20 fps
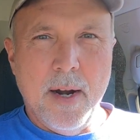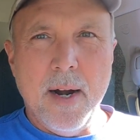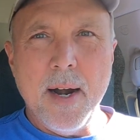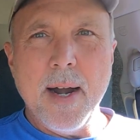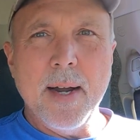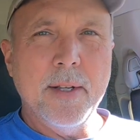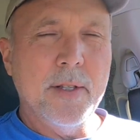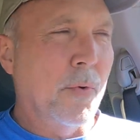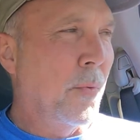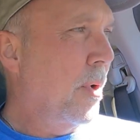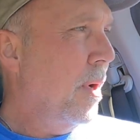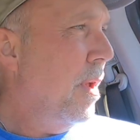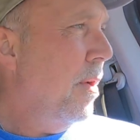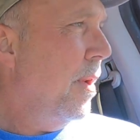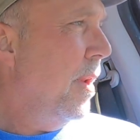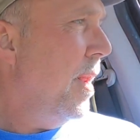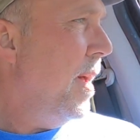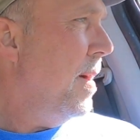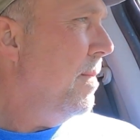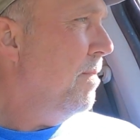All right, so we're
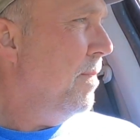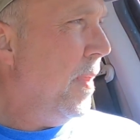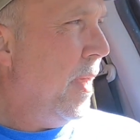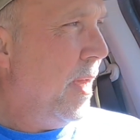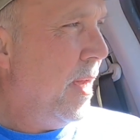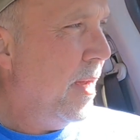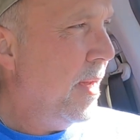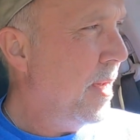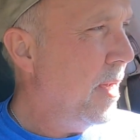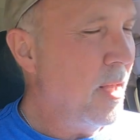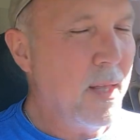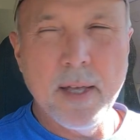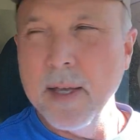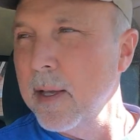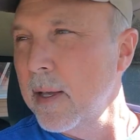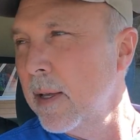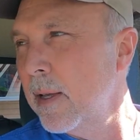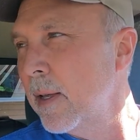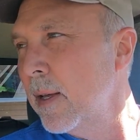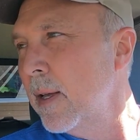loaded up.
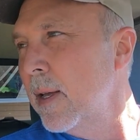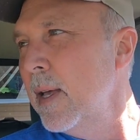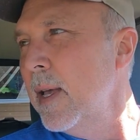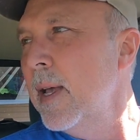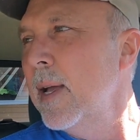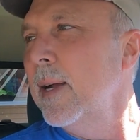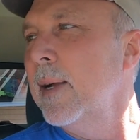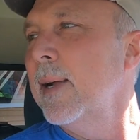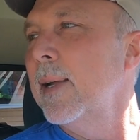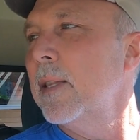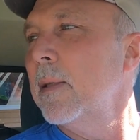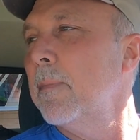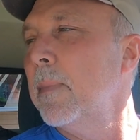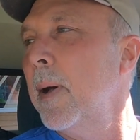But